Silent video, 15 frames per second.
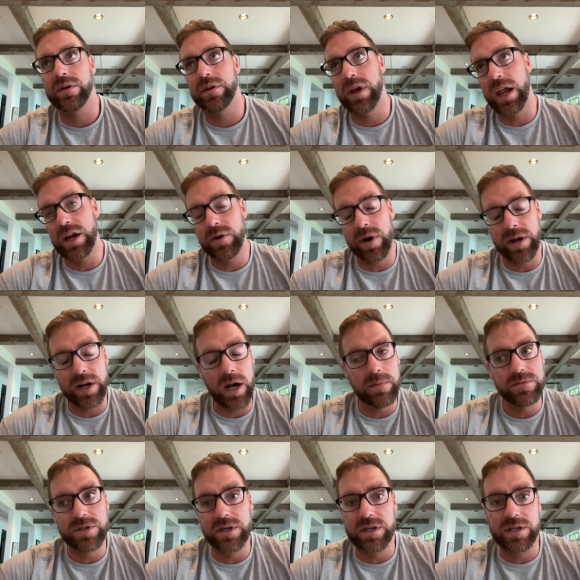Gatorade
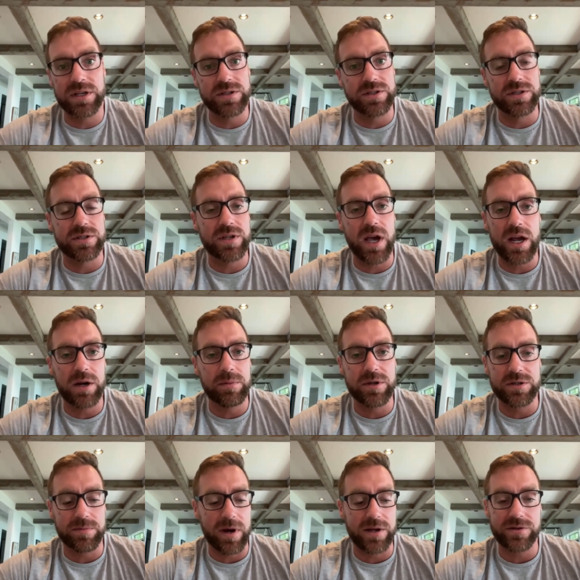comes in and does this titlement
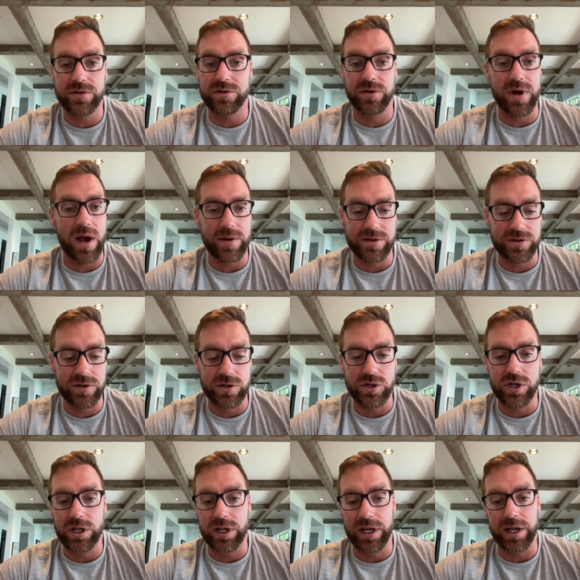sponsor. So now it's the
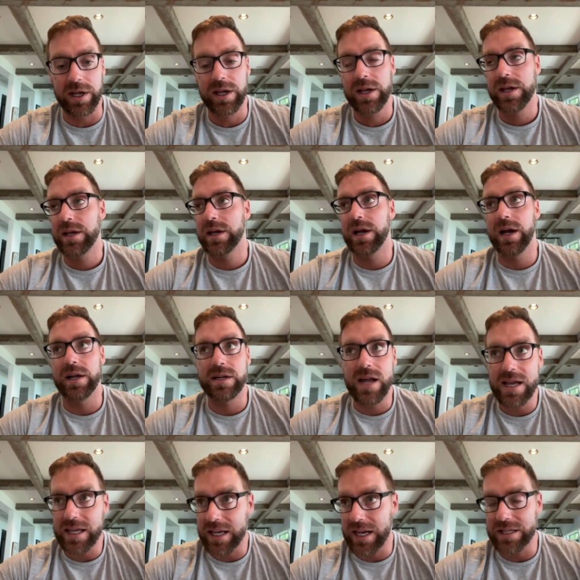G League.
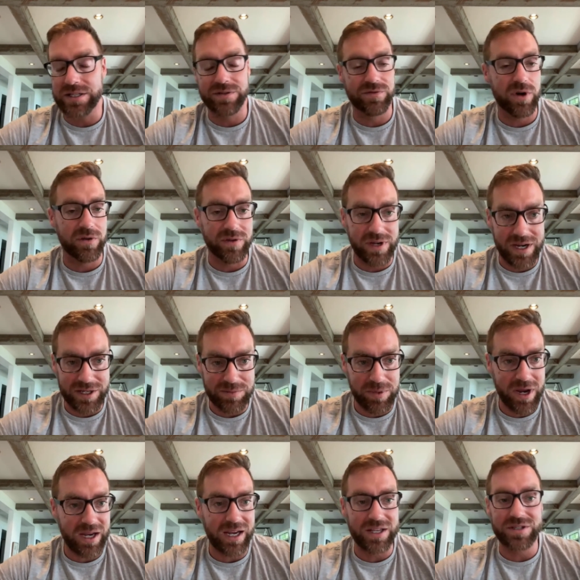Nike gets involved,
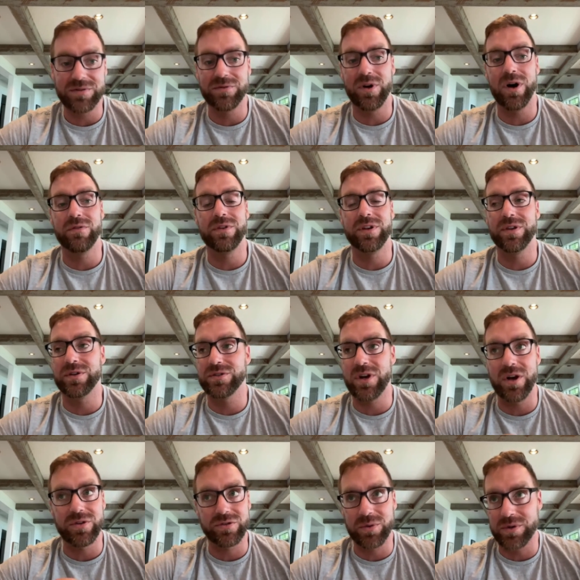ESPN gets involved, and there's
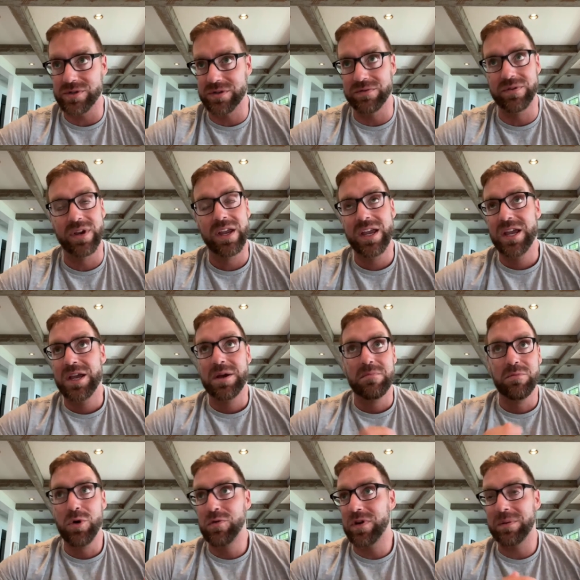all sorts of
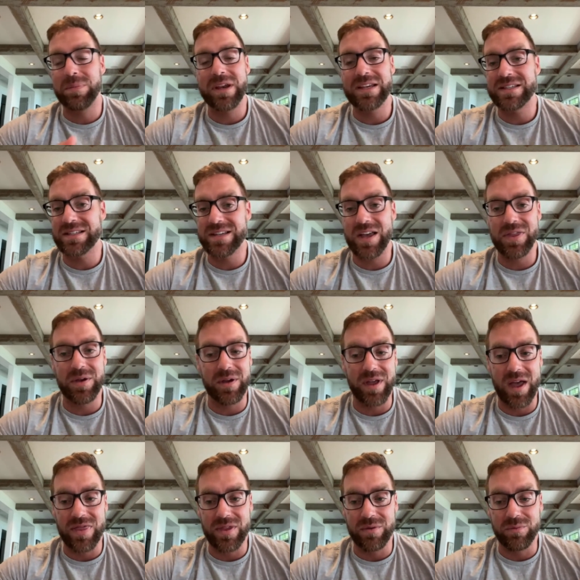moving pieces on
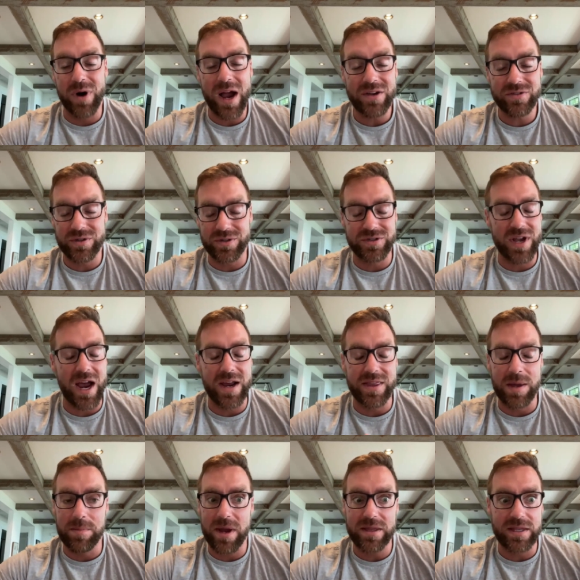the roster side
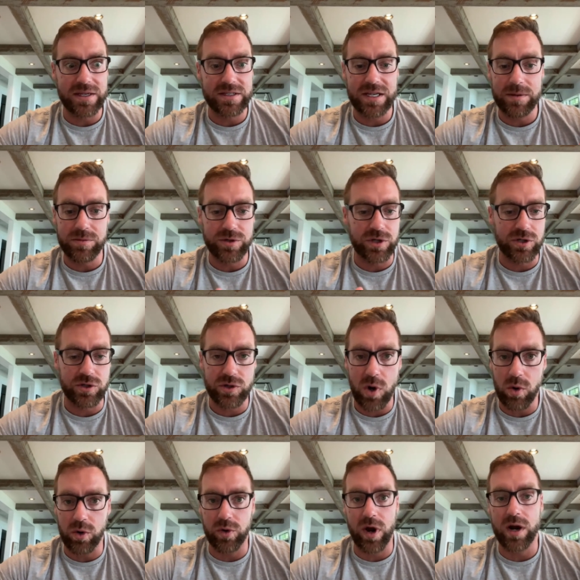that make these teams just
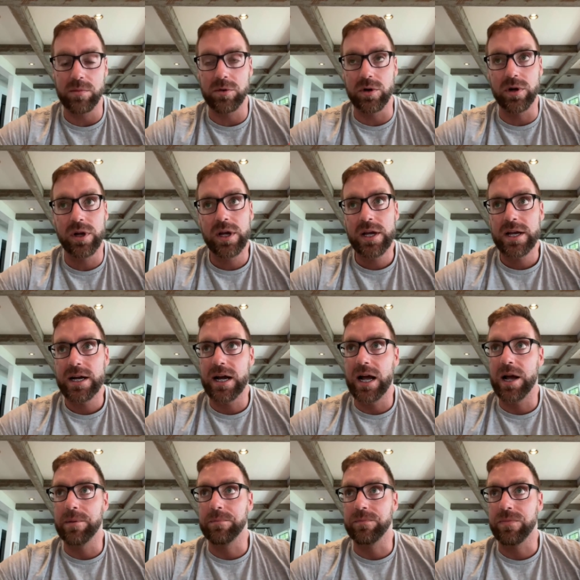so credible
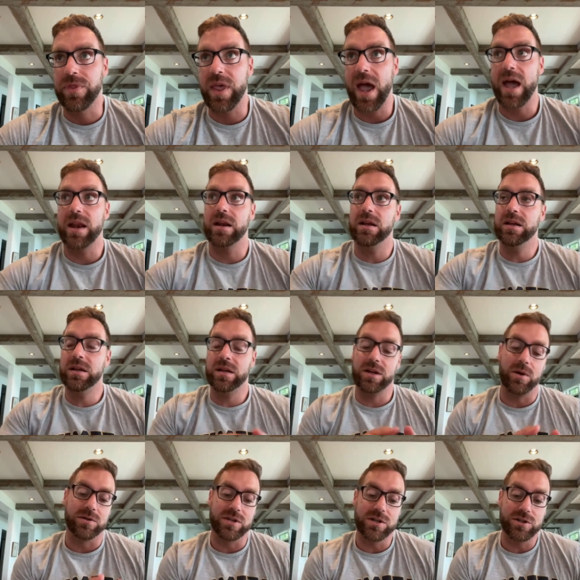that
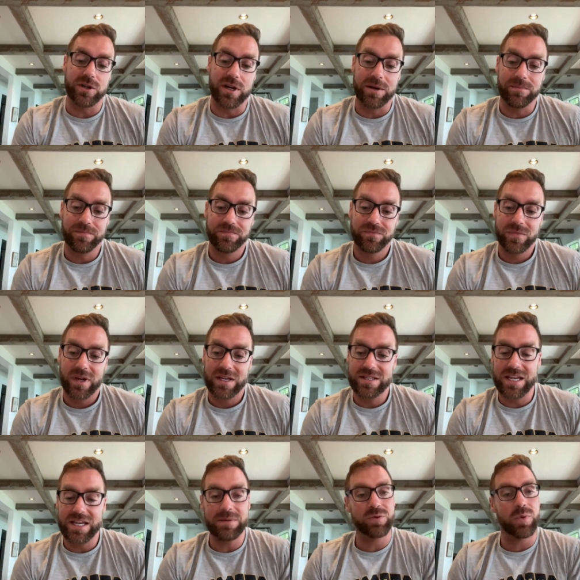essentially
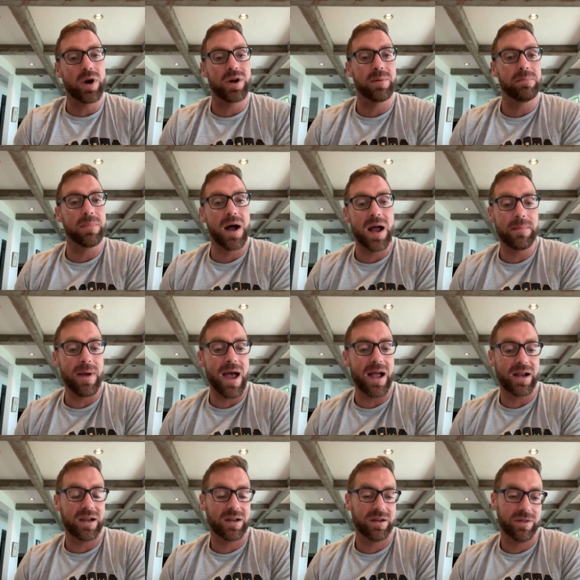teams wanted to buy
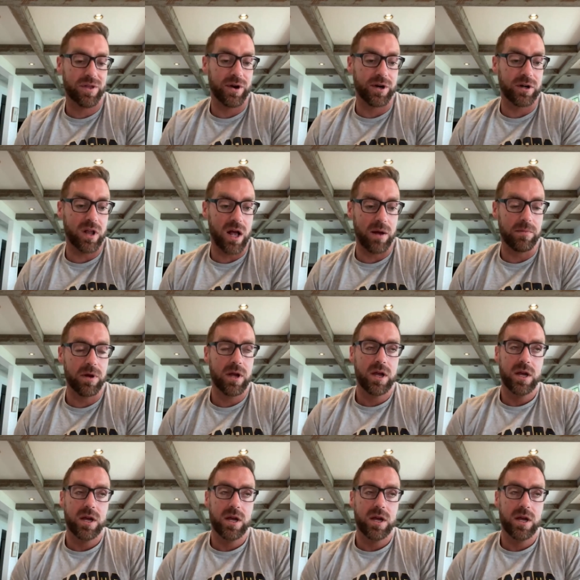back their club